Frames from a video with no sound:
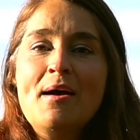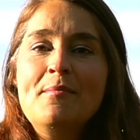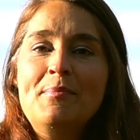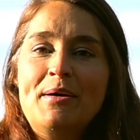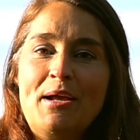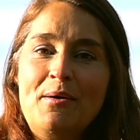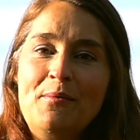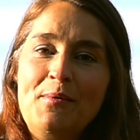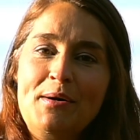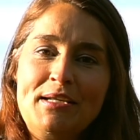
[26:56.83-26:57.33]

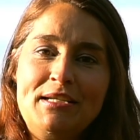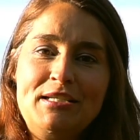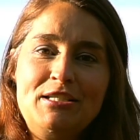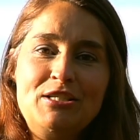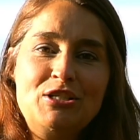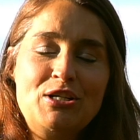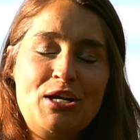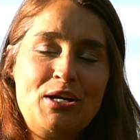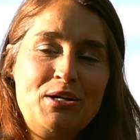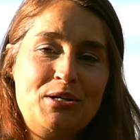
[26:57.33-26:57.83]
but I wanted to
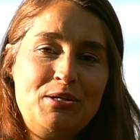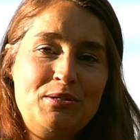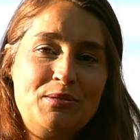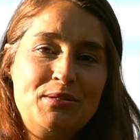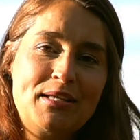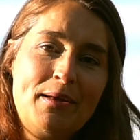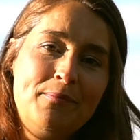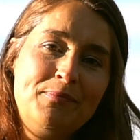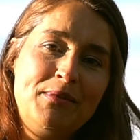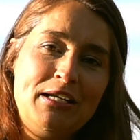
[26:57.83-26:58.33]
show you
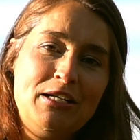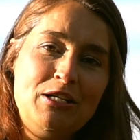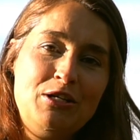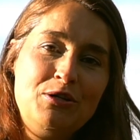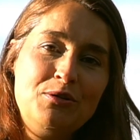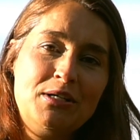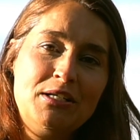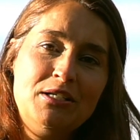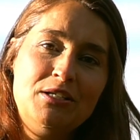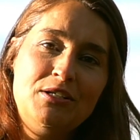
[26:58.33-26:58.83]
something
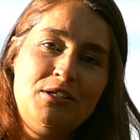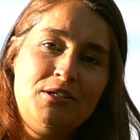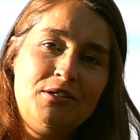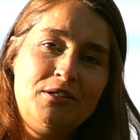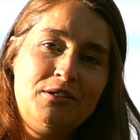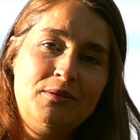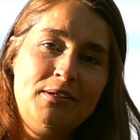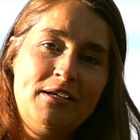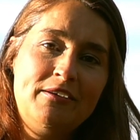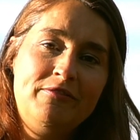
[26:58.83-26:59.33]
you can
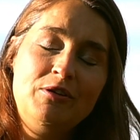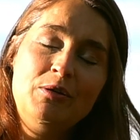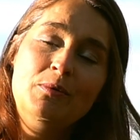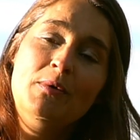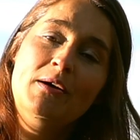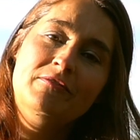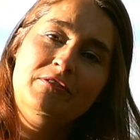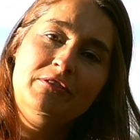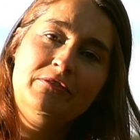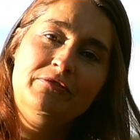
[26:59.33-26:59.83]
do if you
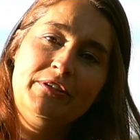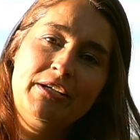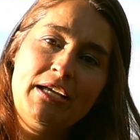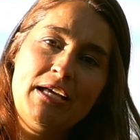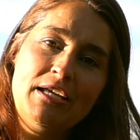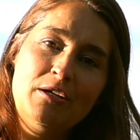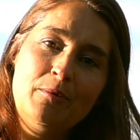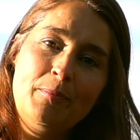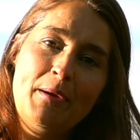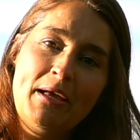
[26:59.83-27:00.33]
ever
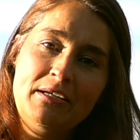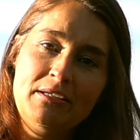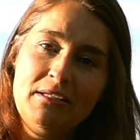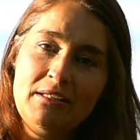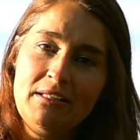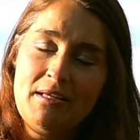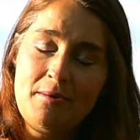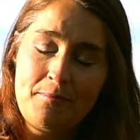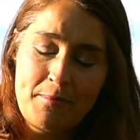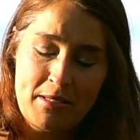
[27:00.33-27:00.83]
forget your
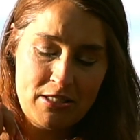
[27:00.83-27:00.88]
pendulum,